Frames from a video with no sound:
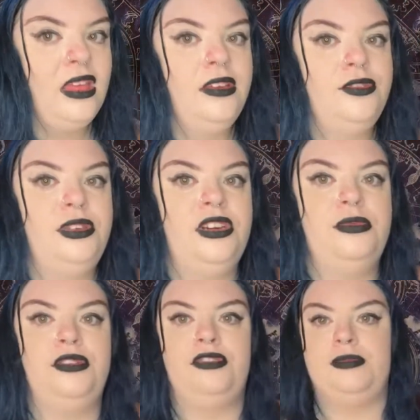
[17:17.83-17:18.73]
as we don't
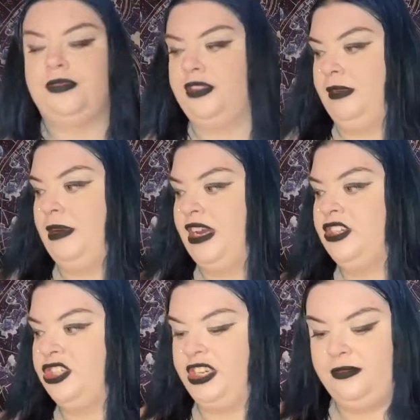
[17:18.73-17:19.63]
want to rip the
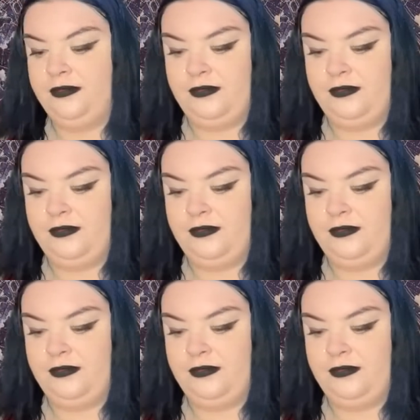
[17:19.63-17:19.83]
packaging.